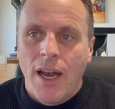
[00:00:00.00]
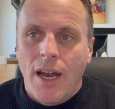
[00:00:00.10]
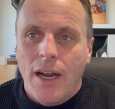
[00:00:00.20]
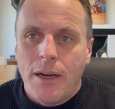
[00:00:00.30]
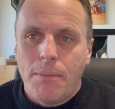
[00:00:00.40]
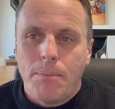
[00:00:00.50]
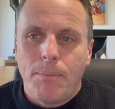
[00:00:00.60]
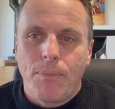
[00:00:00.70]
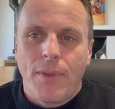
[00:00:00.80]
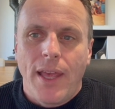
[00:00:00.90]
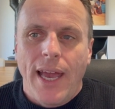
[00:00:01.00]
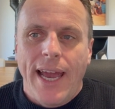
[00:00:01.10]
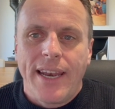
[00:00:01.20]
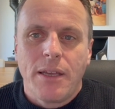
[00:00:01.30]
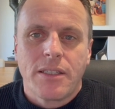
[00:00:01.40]
And
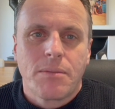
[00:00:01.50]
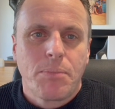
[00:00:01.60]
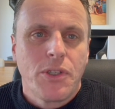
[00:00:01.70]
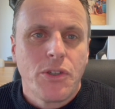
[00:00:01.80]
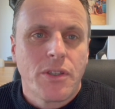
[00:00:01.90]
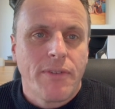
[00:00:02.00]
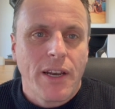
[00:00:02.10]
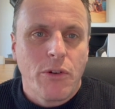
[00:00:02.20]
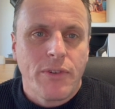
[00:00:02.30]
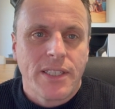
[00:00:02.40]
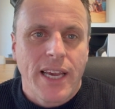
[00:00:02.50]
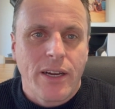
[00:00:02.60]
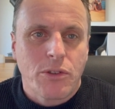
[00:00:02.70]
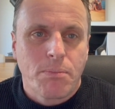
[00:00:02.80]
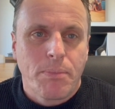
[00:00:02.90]
it's produced the value of his
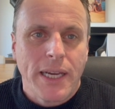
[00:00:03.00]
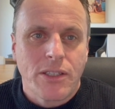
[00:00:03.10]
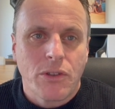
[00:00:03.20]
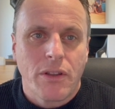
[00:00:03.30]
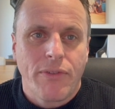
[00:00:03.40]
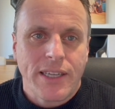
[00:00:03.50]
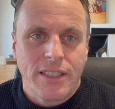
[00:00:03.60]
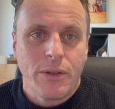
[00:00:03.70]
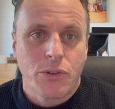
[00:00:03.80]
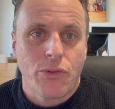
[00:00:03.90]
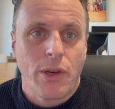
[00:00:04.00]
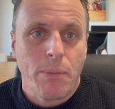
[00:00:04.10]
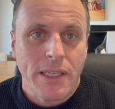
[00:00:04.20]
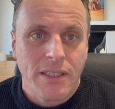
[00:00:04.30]
house based on the fact that it was 3 beds,